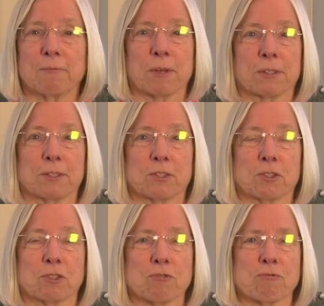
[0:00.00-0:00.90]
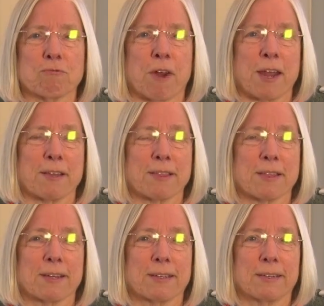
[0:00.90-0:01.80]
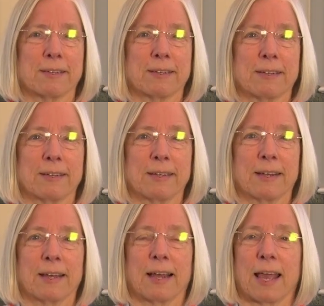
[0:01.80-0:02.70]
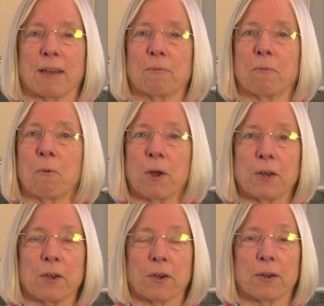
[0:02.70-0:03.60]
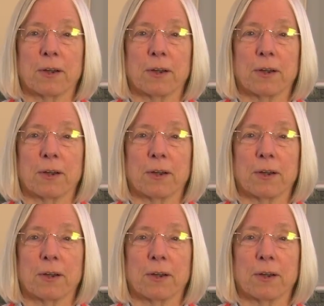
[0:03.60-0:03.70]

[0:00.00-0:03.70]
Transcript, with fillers: with strength and wonder.